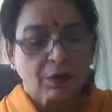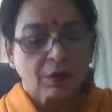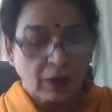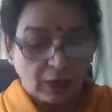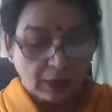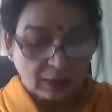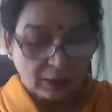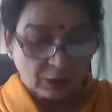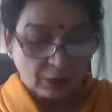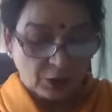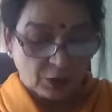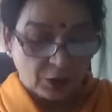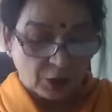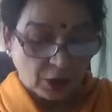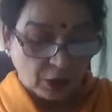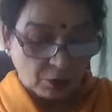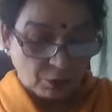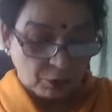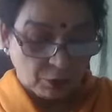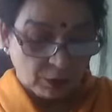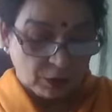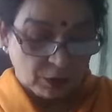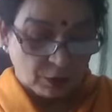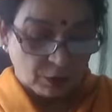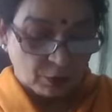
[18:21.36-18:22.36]
not
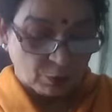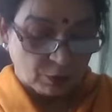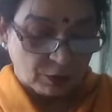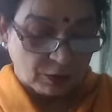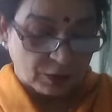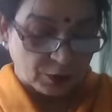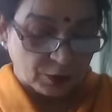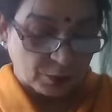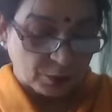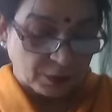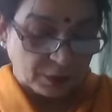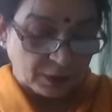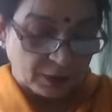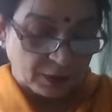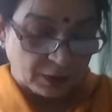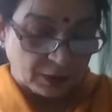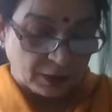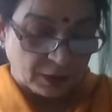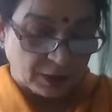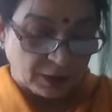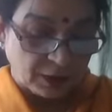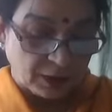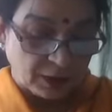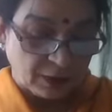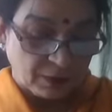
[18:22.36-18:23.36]
drown into this
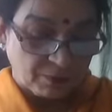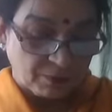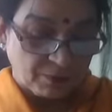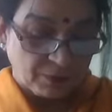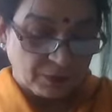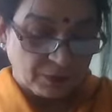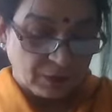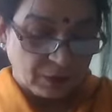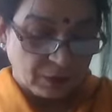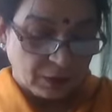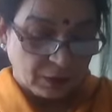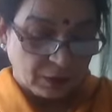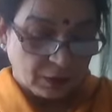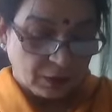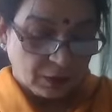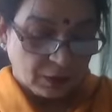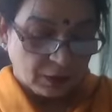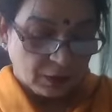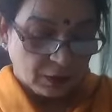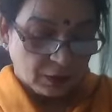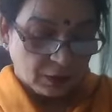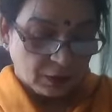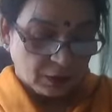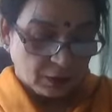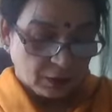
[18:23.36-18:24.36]
prakriti.
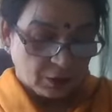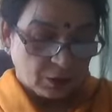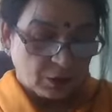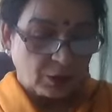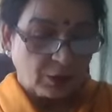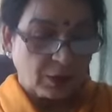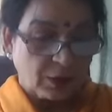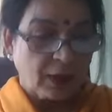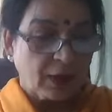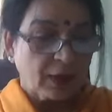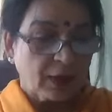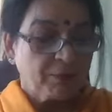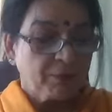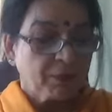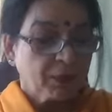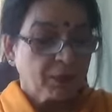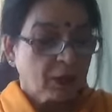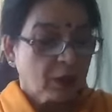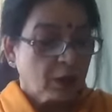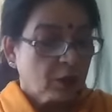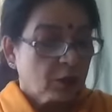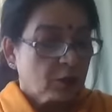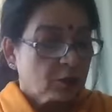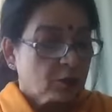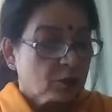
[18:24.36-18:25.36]
Okay?
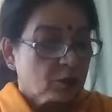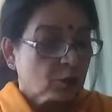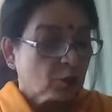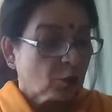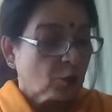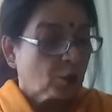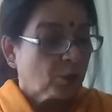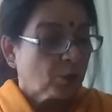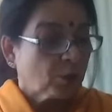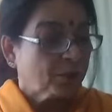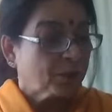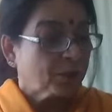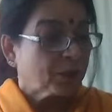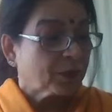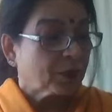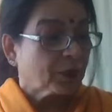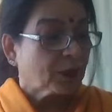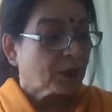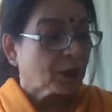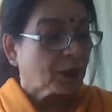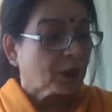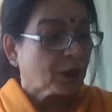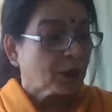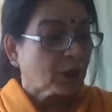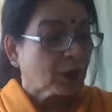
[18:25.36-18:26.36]
So
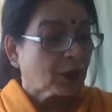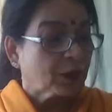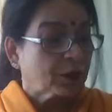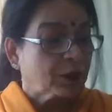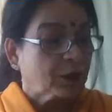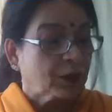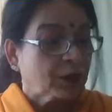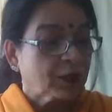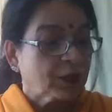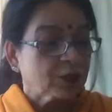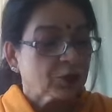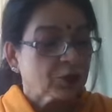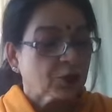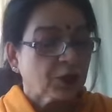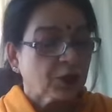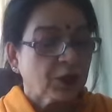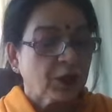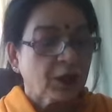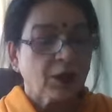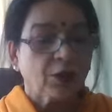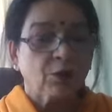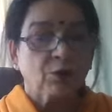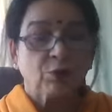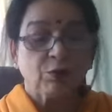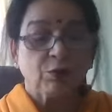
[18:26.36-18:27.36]
these
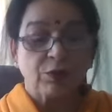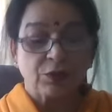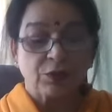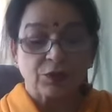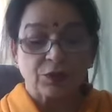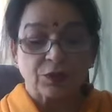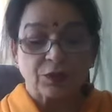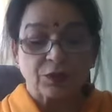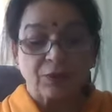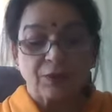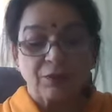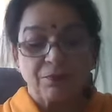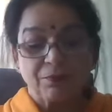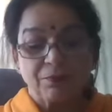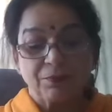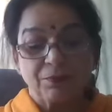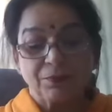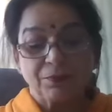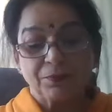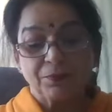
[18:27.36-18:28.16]
three guns are